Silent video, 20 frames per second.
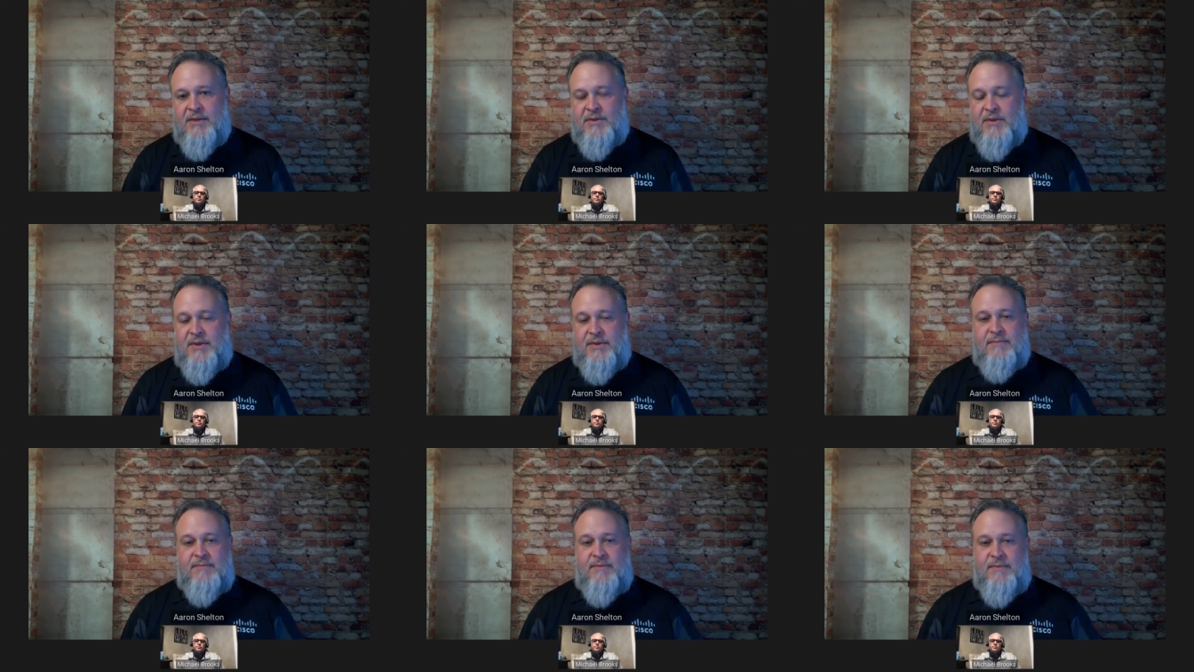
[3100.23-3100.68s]

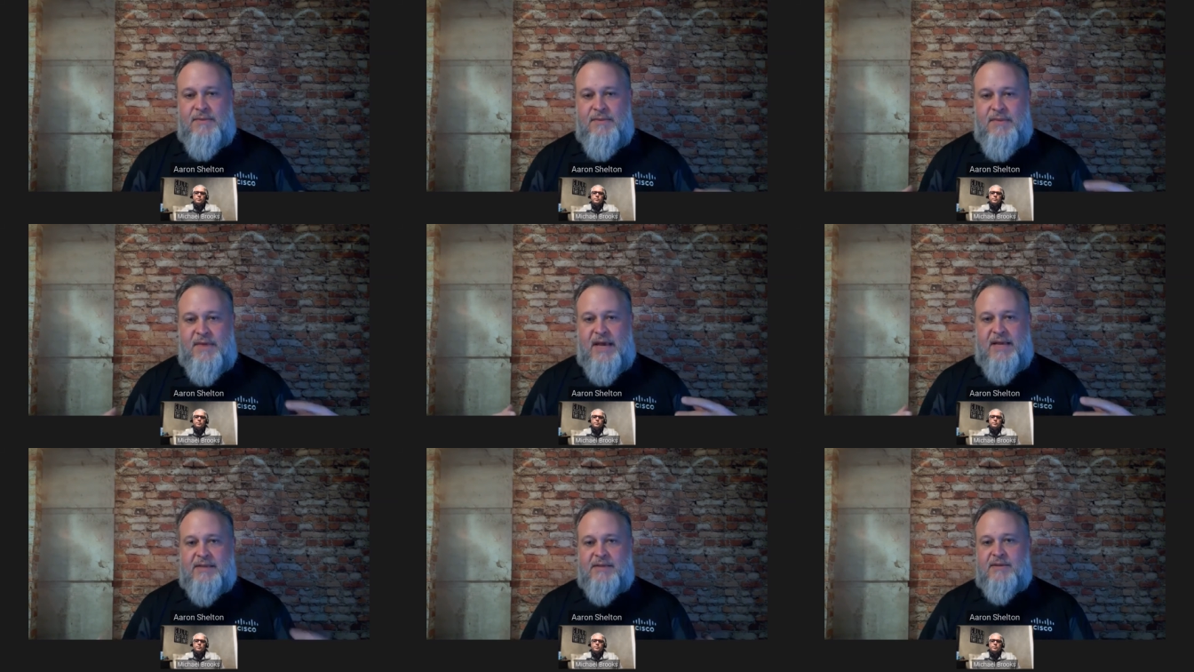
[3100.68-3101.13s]
So
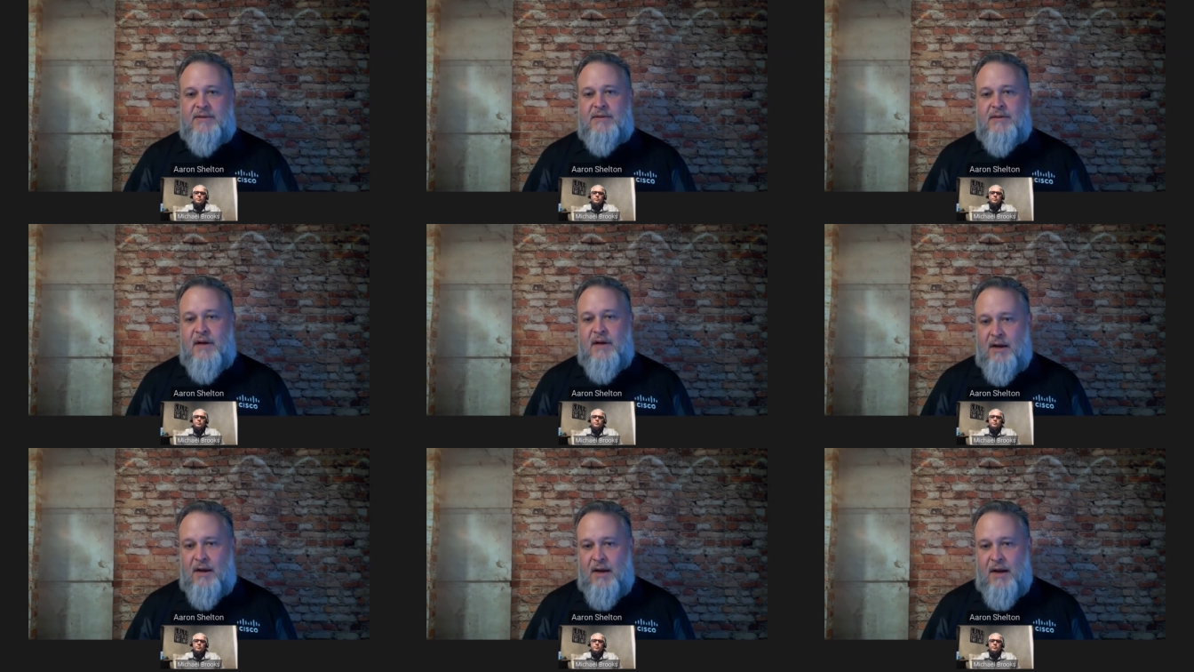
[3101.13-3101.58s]

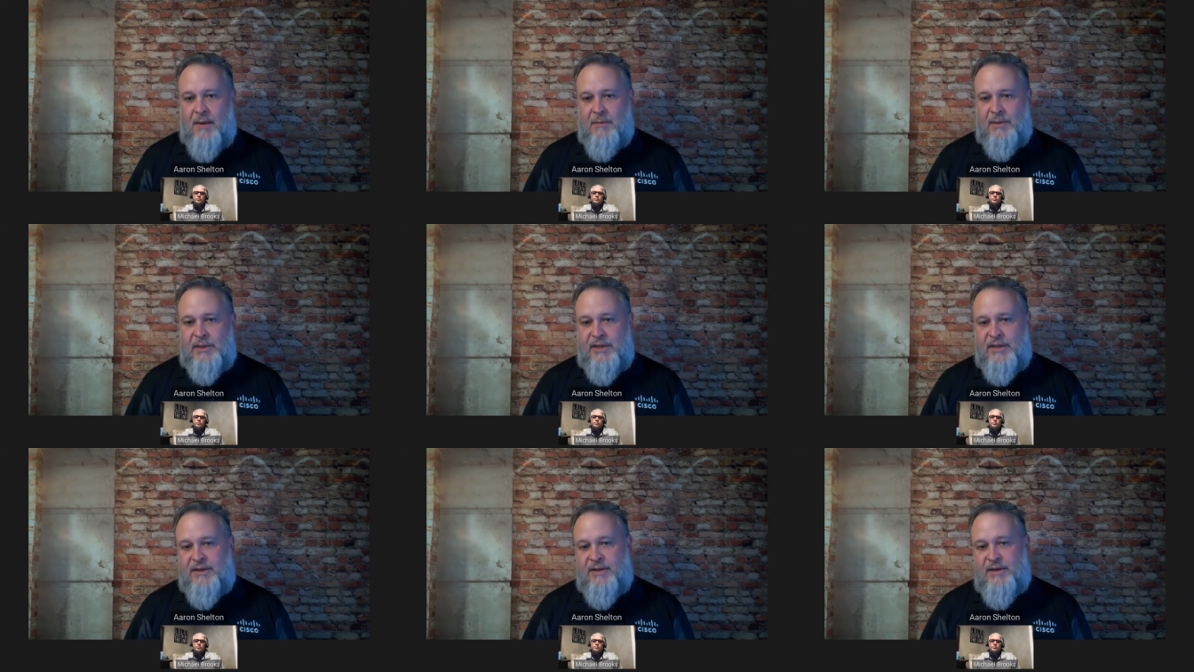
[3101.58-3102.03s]
that's
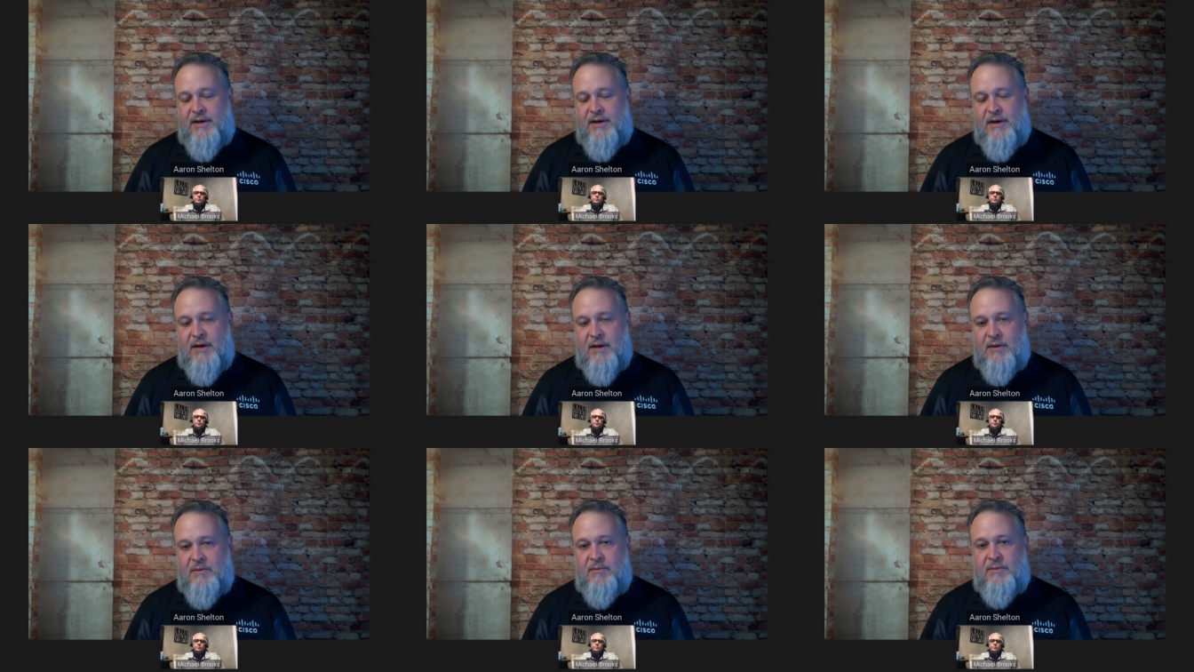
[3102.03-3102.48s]
commonly
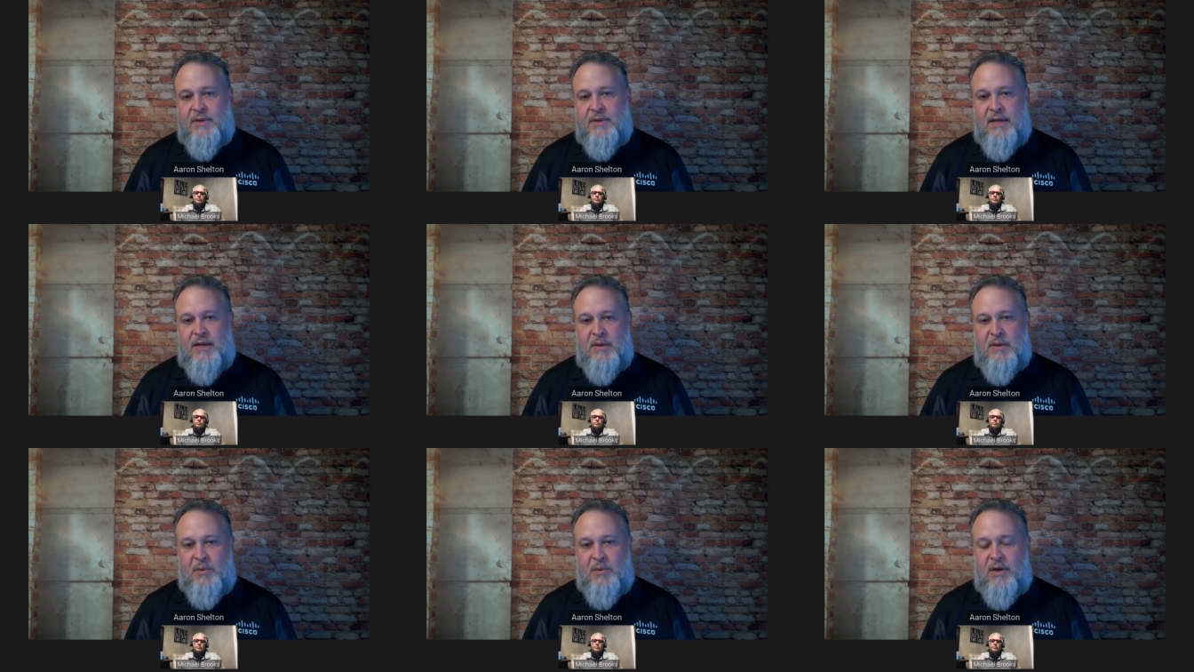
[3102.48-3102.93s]
there
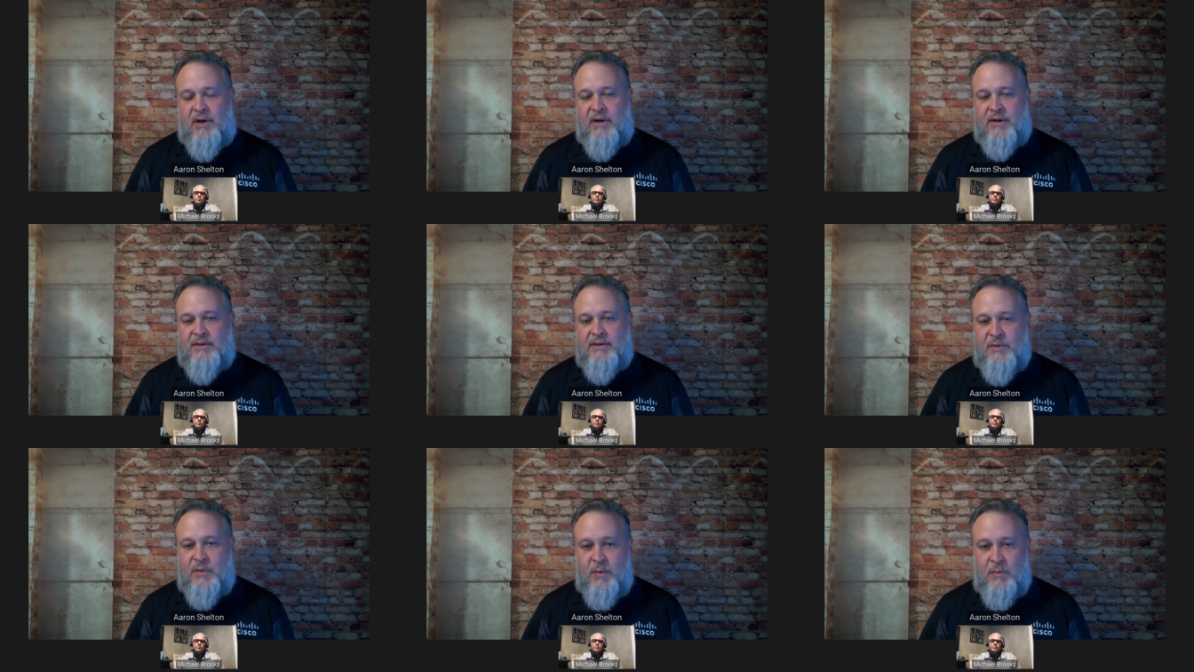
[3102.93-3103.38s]
on uh,
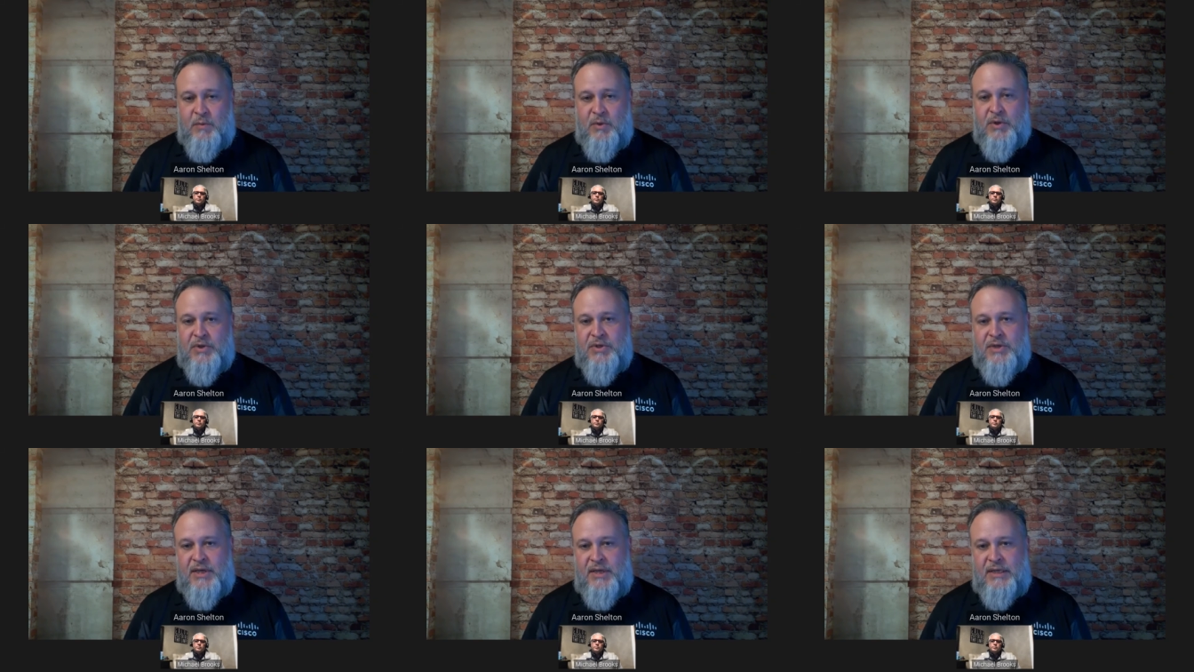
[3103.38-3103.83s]
products that we're
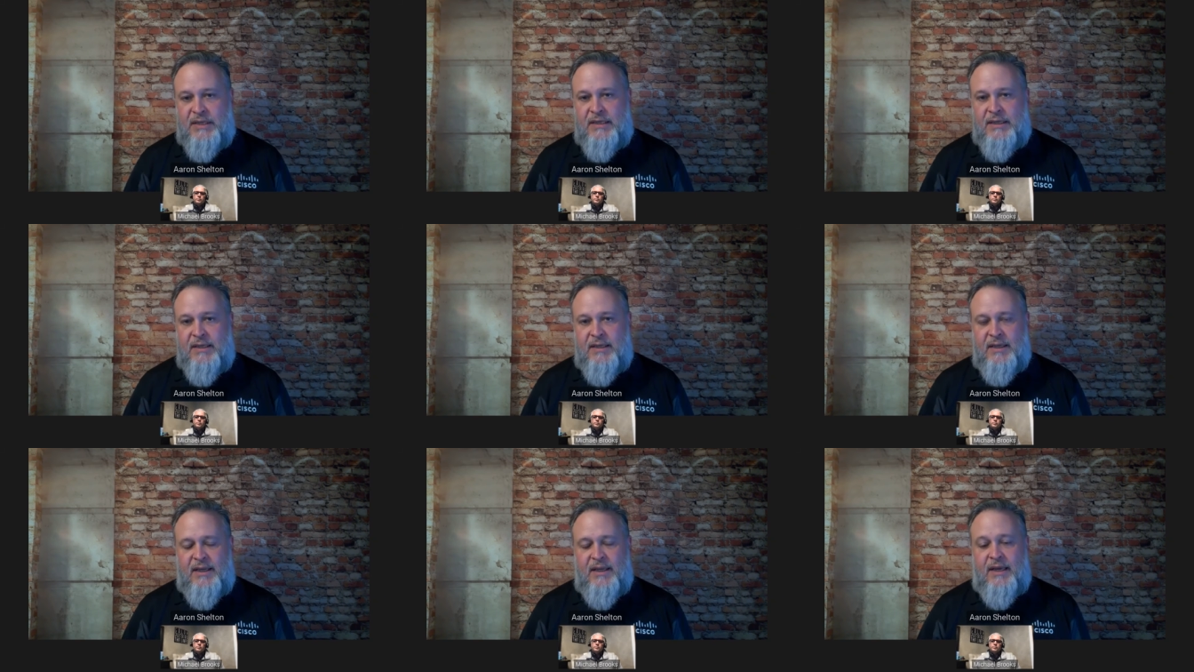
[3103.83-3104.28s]

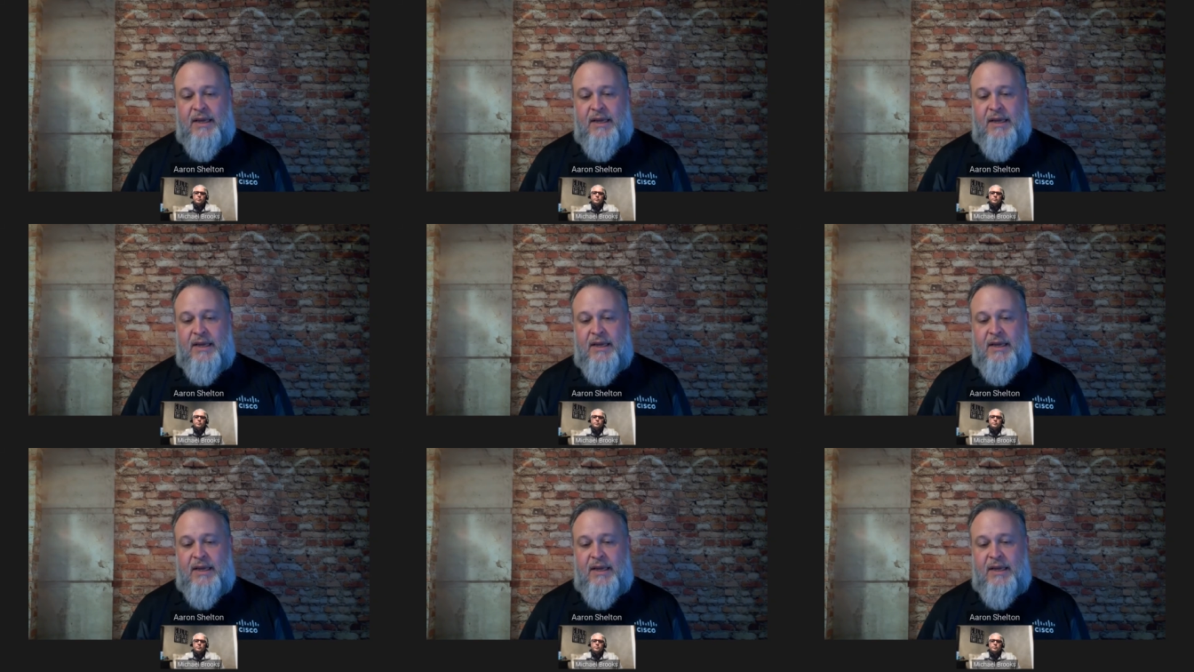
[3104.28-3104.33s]
pushing.